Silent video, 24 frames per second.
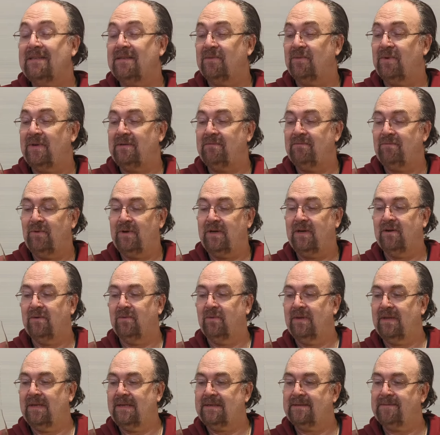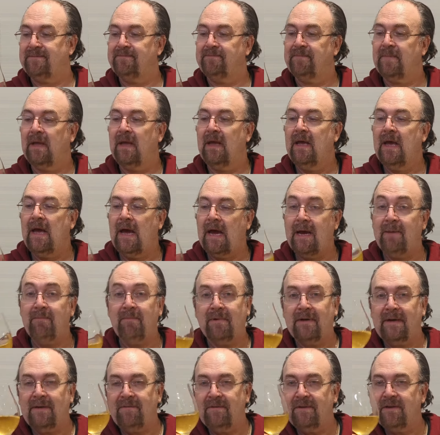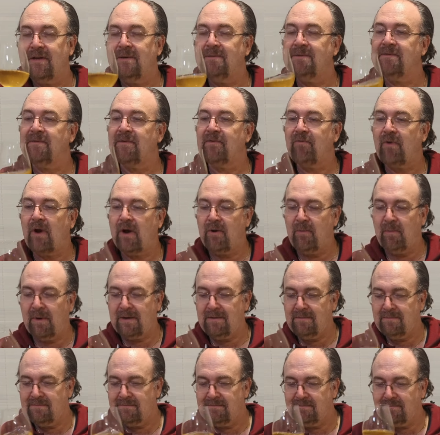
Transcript: that we got with this. In terms of aroma,